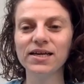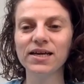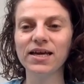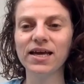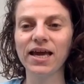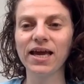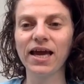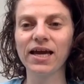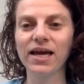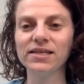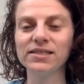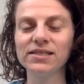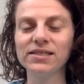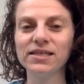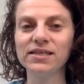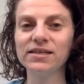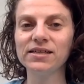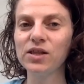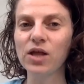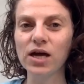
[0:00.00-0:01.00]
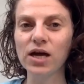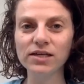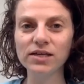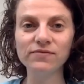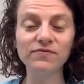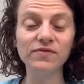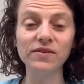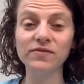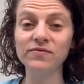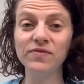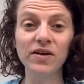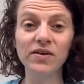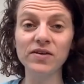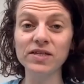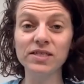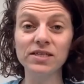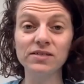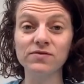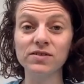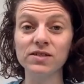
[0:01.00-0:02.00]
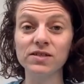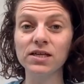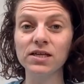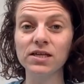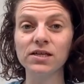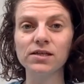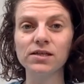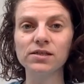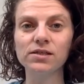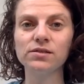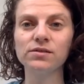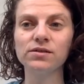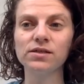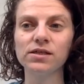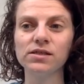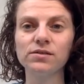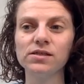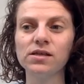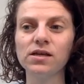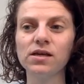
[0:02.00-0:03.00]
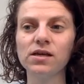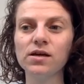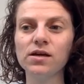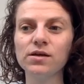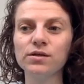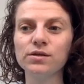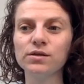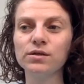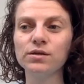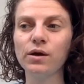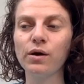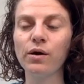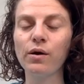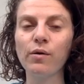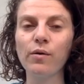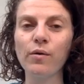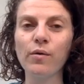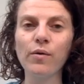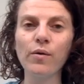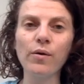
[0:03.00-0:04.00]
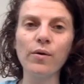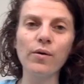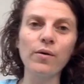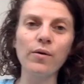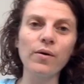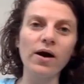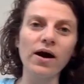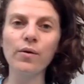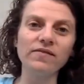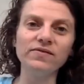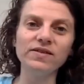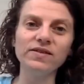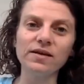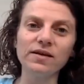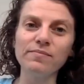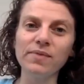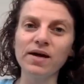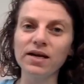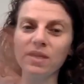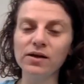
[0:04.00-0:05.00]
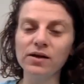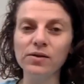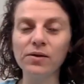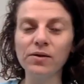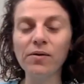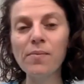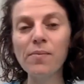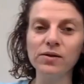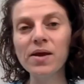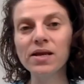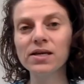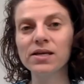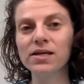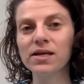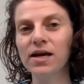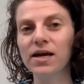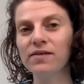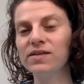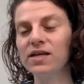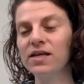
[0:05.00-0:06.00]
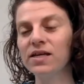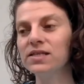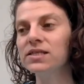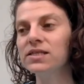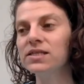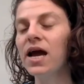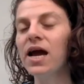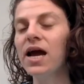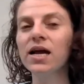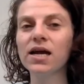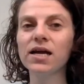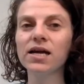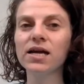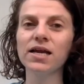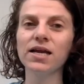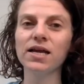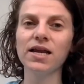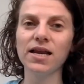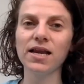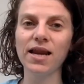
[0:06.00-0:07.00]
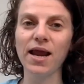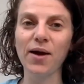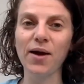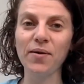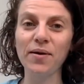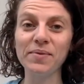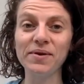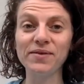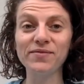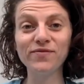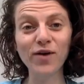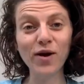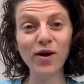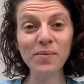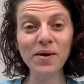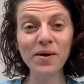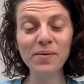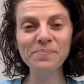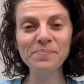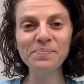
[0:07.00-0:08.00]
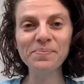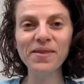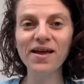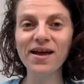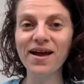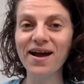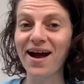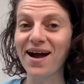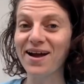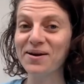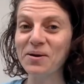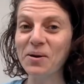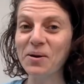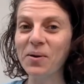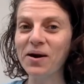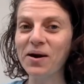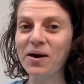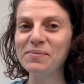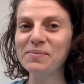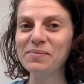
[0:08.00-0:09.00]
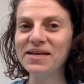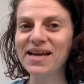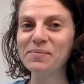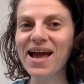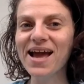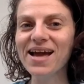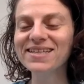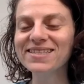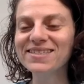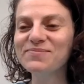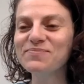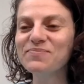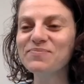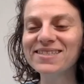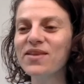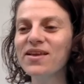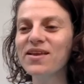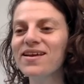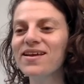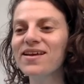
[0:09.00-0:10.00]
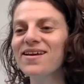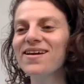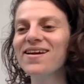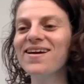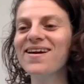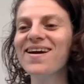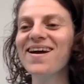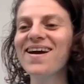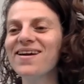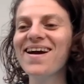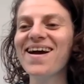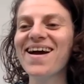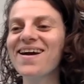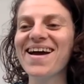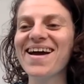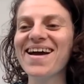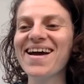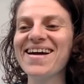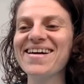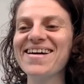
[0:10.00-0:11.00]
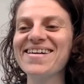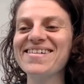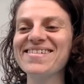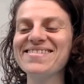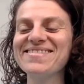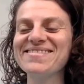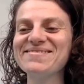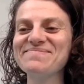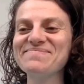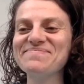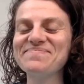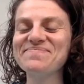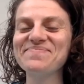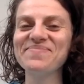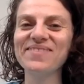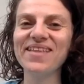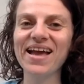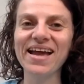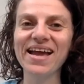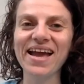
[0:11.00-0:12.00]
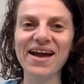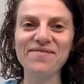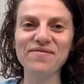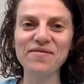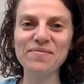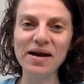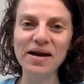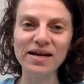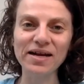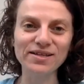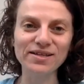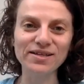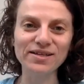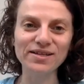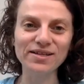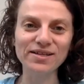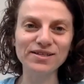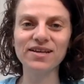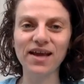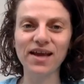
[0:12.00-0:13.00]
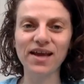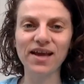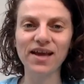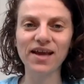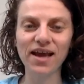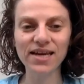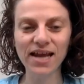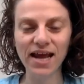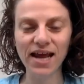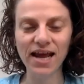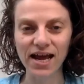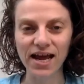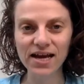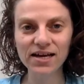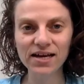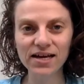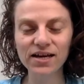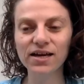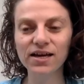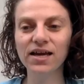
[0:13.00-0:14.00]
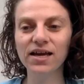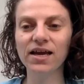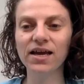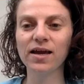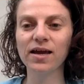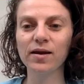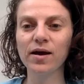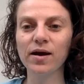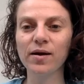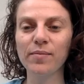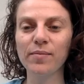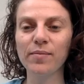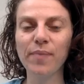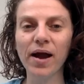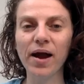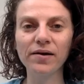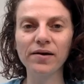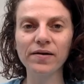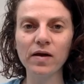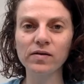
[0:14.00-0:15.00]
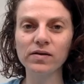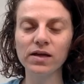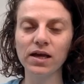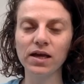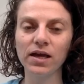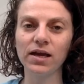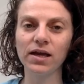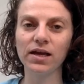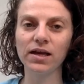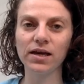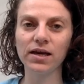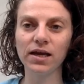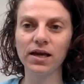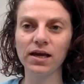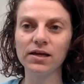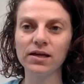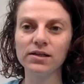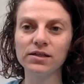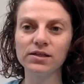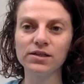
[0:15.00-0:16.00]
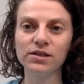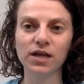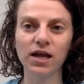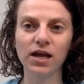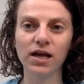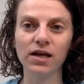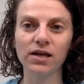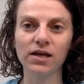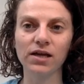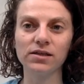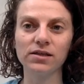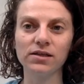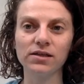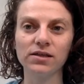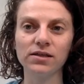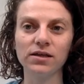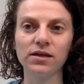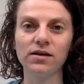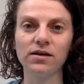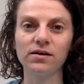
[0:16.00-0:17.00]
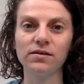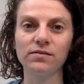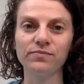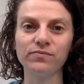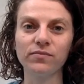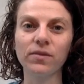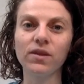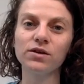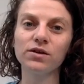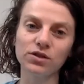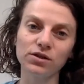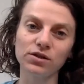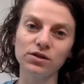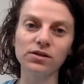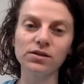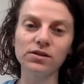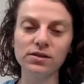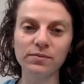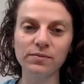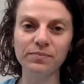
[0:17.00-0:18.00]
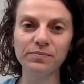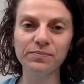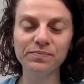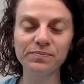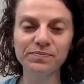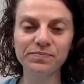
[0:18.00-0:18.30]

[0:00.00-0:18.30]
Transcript: and in a lot of, in very different industries. So I've done medical equipment, I've done tech, now I'm in pharma. I don't know where I'll be next. um, I have a master's in ed tech and a background in English and, um, journalism.